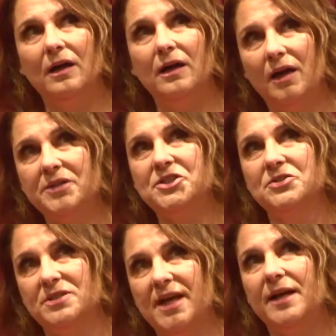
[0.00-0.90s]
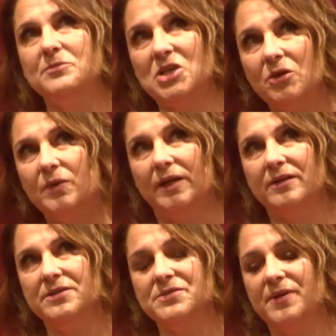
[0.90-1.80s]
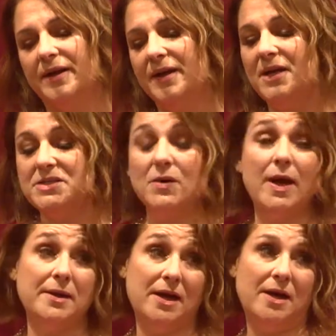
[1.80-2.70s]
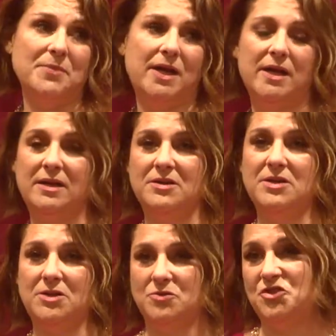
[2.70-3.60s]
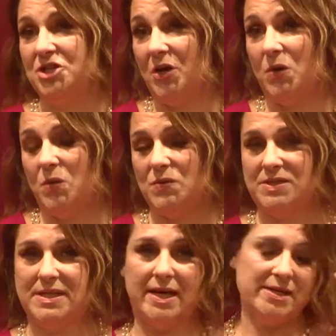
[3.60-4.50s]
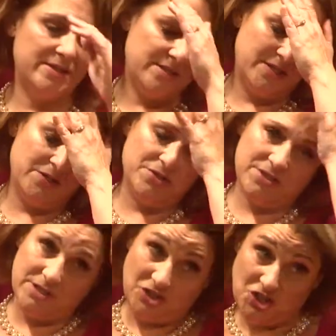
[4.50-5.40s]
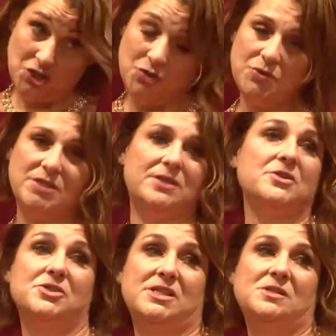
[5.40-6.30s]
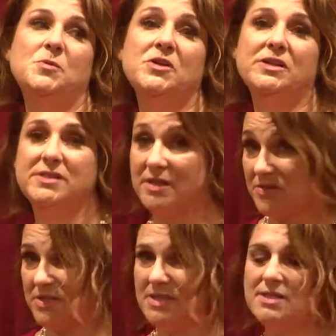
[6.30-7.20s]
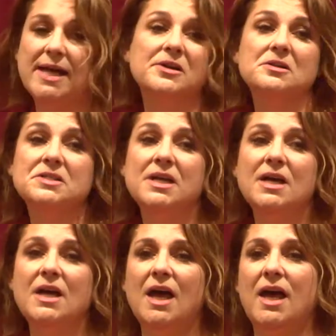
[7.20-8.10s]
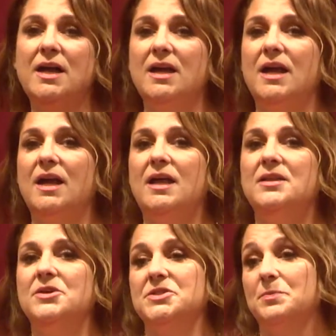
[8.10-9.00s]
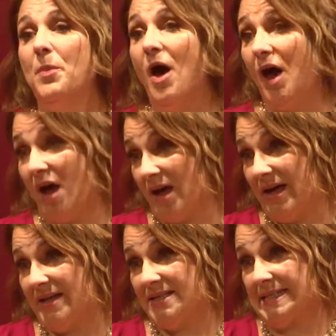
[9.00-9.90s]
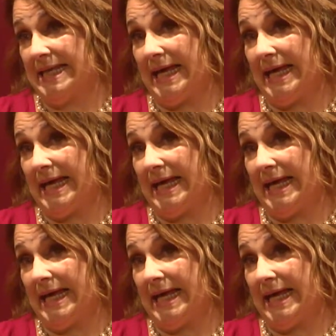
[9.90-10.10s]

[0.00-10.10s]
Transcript: Cut your damn toenails, right? So I'm like, you know, Joe says there's these shoes, and there's these books, and there's these letters, and there's a pause.